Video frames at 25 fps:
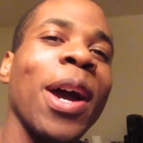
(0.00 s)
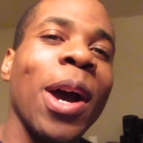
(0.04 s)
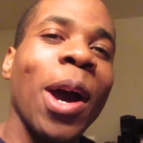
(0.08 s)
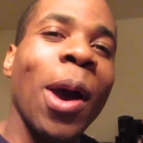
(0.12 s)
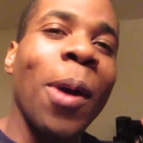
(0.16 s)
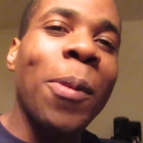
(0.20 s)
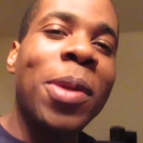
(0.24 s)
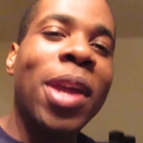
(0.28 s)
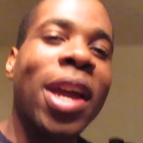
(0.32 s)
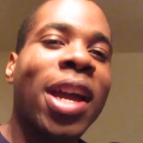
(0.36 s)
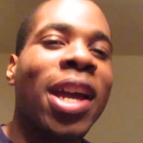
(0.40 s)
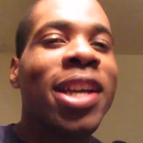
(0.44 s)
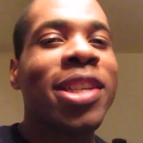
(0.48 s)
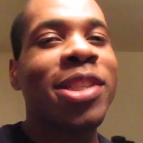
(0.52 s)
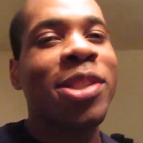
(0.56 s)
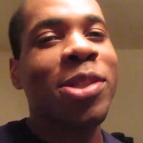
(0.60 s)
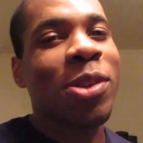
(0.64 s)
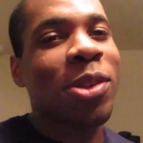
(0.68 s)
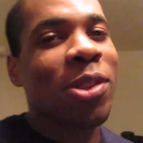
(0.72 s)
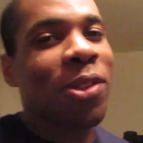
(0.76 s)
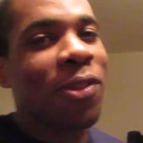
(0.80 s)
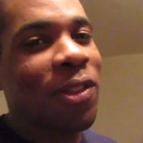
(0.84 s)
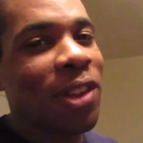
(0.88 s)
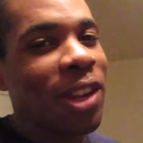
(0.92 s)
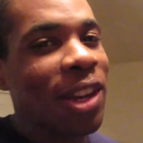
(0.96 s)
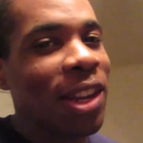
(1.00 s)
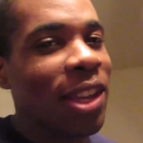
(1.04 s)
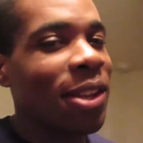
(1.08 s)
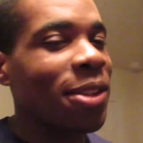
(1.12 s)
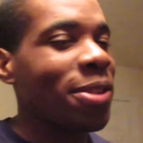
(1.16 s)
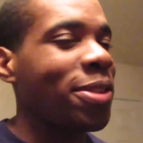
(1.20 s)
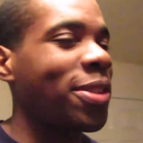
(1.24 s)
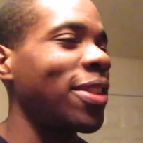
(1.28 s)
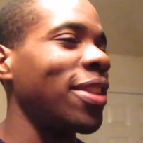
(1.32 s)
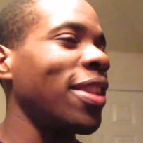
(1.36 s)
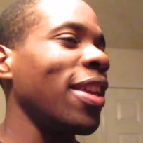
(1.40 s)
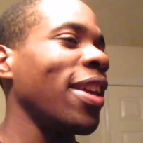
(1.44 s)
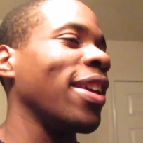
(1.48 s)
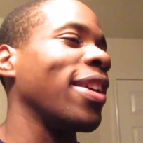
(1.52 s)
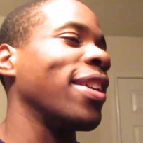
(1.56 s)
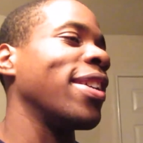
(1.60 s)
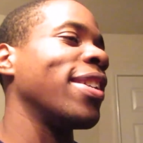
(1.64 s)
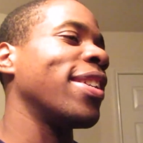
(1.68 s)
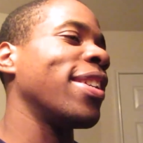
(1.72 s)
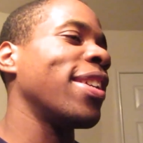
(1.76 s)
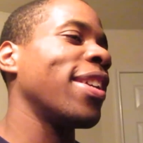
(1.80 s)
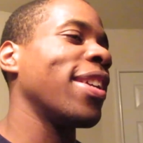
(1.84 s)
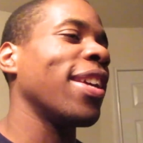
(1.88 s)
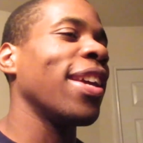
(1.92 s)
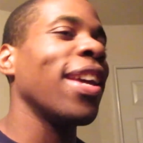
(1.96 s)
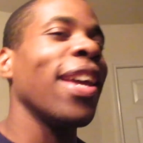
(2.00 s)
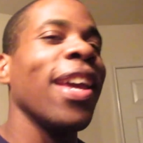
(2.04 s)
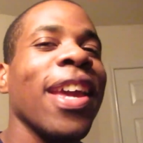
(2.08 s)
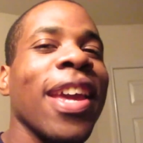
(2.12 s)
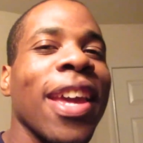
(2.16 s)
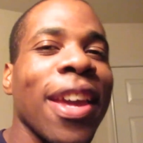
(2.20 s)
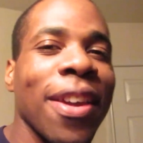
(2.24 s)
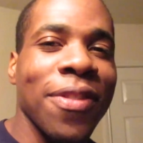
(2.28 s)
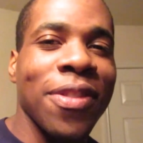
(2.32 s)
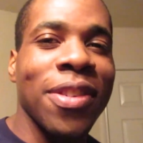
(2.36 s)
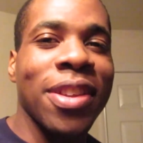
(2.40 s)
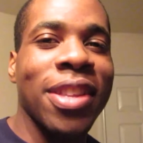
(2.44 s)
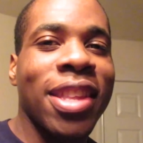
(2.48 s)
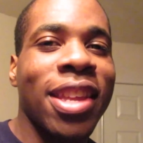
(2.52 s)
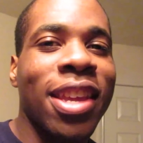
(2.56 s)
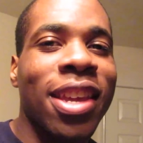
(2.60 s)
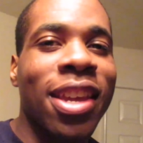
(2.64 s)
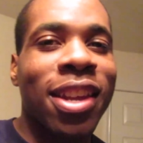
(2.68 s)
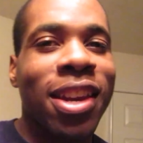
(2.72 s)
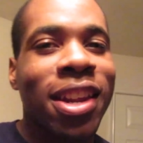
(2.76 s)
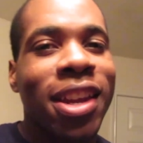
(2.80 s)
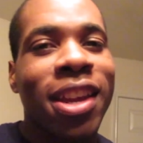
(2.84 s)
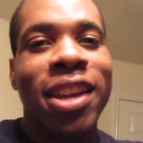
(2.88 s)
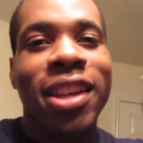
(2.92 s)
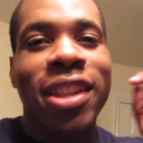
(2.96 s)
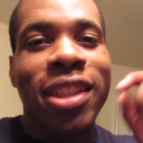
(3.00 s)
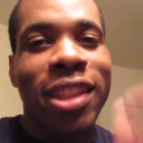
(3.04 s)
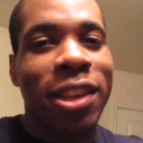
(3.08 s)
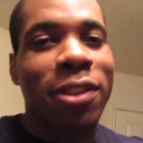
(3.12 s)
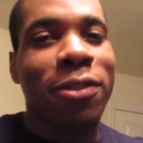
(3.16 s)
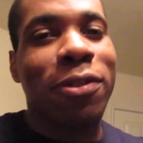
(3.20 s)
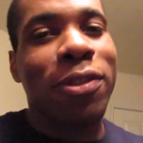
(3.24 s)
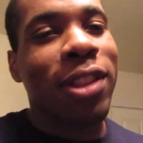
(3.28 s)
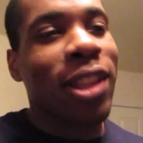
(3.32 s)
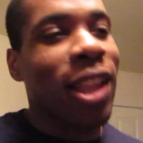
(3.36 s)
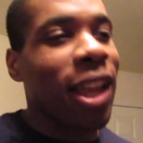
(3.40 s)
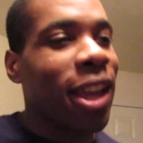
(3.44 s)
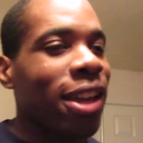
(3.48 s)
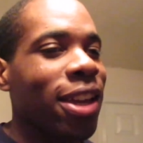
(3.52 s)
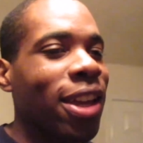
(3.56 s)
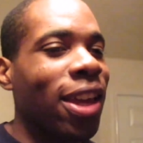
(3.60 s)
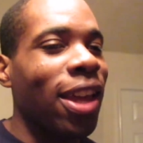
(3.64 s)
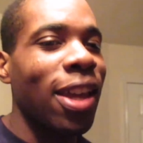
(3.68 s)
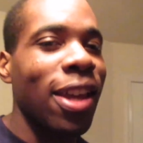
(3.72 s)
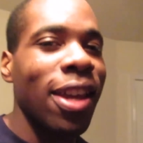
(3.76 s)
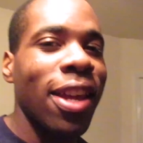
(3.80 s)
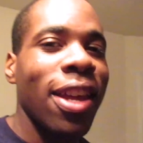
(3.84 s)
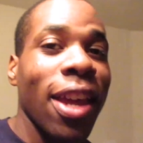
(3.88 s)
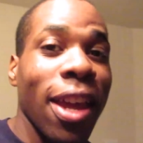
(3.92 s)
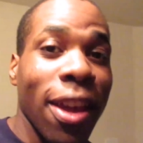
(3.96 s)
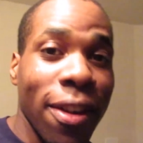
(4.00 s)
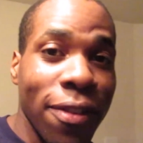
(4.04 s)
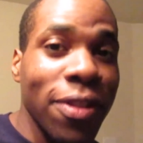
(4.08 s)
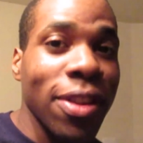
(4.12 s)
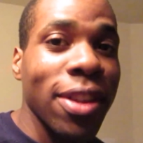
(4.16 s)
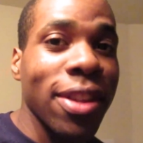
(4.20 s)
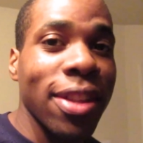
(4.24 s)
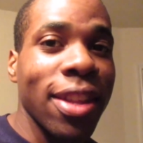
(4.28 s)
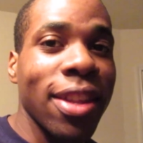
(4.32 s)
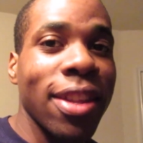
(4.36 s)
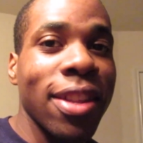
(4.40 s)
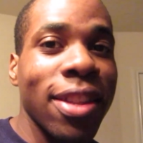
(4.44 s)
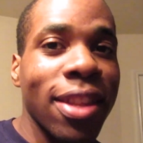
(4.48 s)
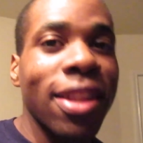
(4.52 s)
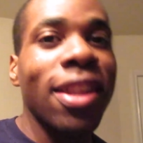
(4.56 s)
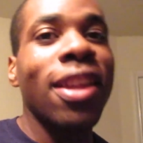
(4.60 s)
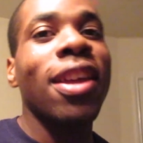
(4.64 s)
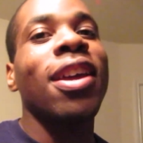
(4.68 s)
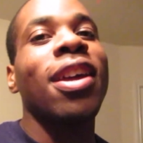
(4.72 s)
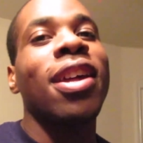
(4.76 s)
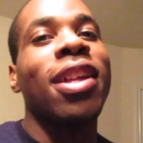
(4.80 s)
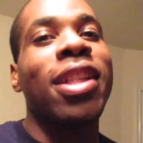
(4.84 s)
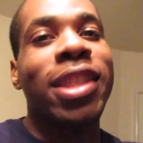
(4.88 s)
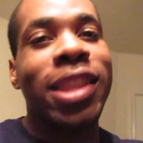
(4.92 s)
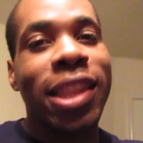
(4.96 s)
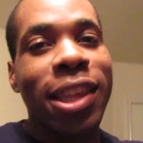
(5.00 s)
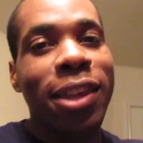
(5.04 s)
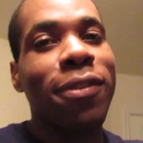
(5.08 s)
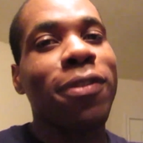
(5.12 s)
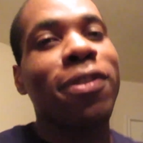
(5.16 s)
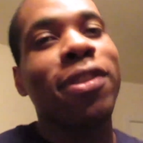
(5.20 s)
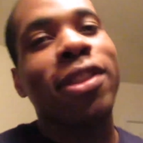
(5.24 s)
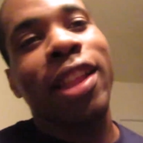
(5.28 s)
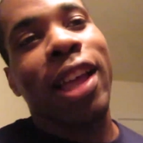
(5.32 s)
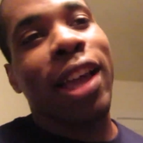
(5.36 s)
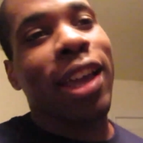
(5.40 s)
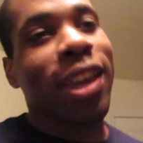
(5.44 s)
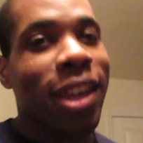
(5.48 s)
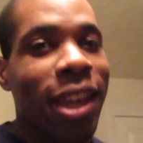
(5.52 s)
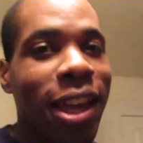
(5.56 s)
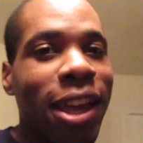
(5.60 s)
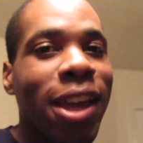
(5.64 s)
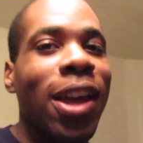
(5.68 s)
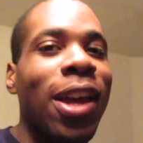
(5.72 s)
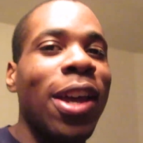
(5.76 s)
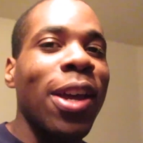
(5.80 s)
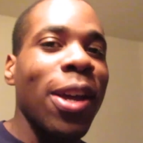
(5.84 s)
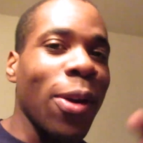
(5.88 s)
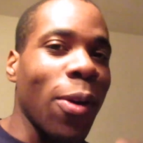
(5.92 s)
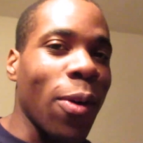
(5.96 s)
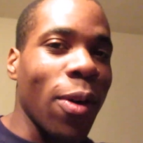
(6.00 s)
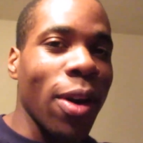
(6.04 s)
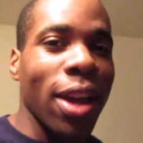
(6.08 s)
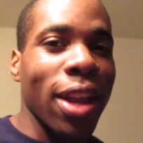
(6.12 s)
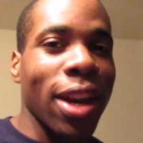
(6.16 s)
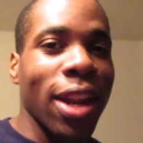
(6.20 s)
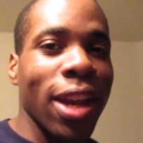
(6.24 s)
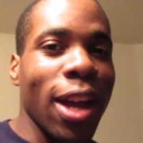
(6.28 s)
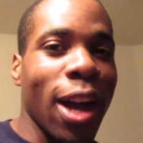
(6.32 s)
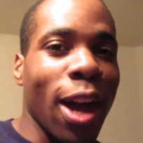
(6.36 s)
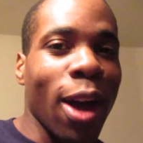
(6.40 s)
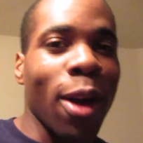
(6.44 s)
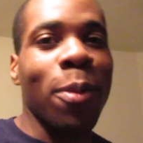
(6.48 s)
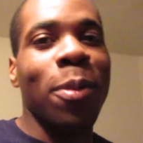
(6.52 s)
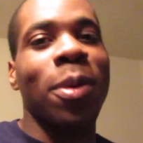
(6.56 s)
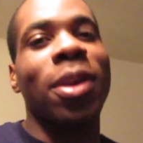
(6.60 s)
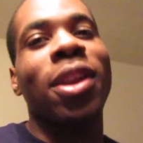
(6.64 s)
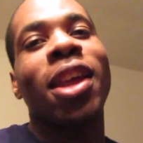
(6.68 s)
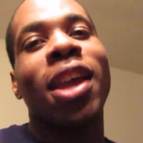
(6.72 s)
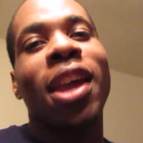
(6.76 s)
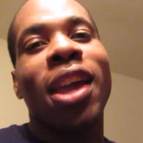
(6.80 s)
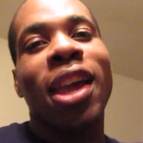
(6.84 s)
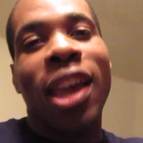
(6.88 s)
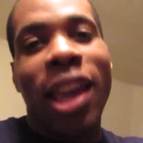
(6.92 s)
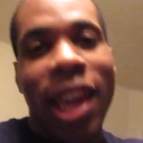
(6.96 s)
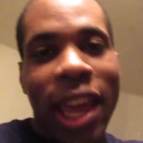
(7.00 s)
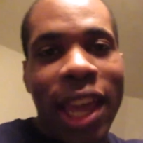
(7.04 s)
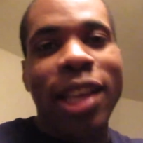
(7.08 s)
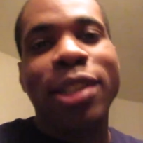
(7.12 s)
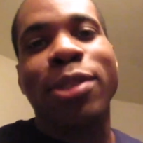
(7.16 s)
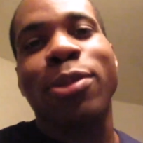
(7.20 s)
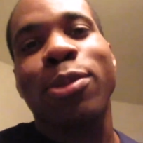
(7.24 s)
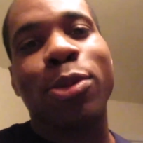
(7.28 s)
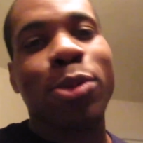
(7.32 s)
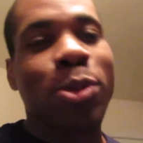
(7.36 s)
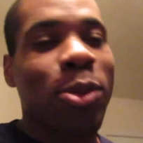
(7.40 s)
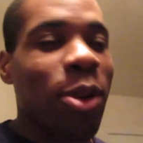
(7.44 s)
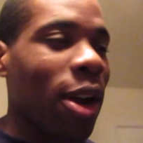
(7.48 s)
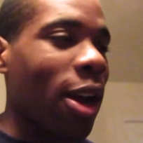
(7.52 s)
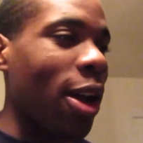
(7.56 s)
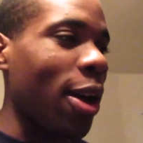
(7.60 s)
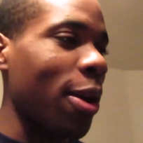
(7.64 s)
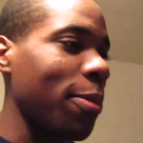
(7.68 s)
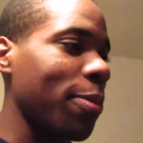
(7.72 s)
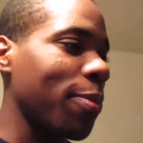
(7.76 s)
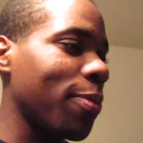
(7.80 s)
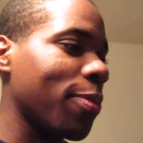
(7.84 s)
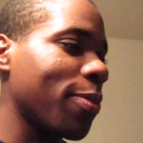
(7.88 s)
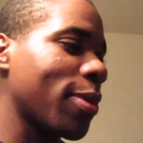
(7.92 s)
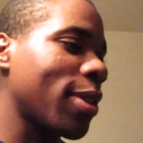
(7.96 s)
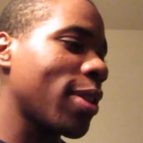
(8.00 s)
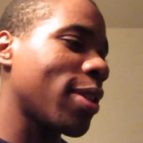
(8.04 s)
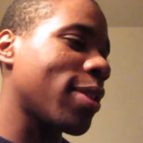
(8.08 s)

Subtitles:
Hope y'all guys enjoyed the video today. If you did, leave a like. If you didn't, leave a like. Go ahead and comment and subscribe.